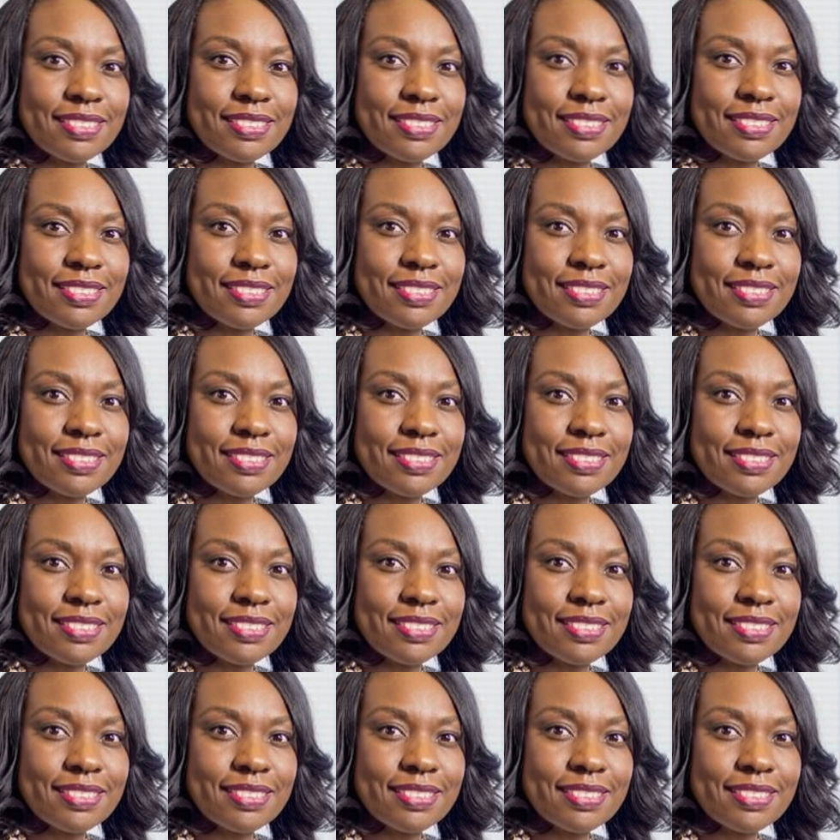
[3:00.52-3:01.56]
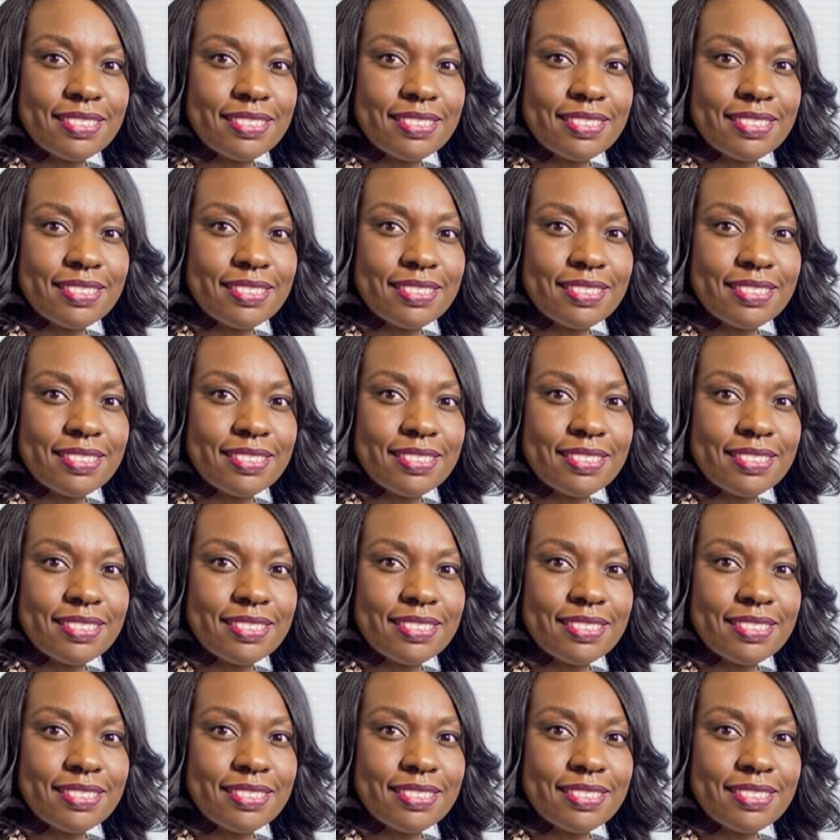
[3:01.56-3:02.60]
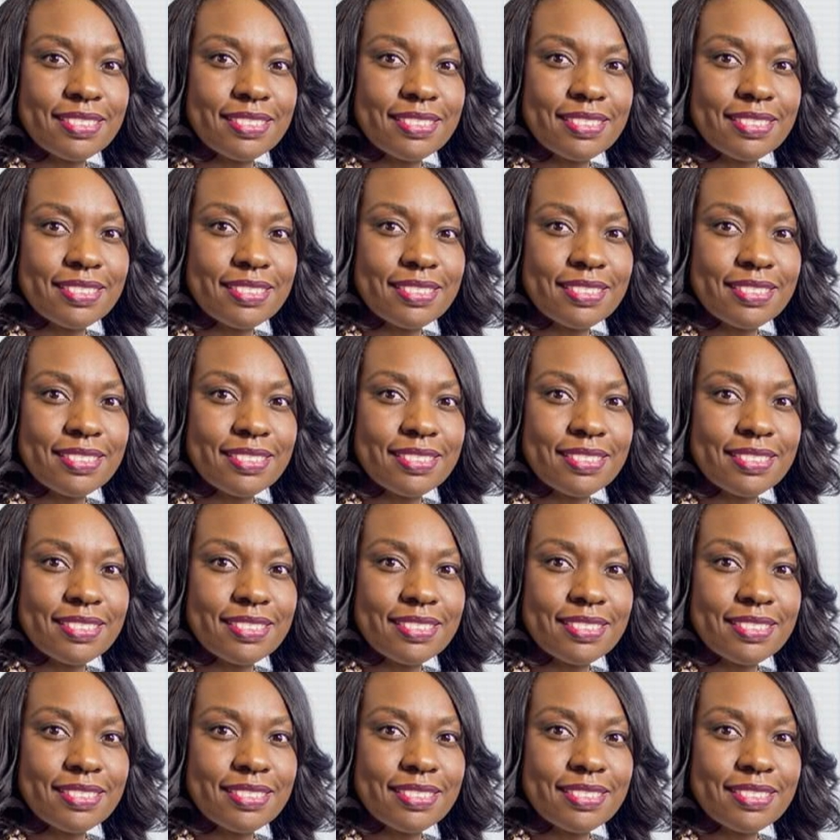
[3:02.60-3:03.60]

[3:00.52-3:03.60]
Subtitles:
[no speech]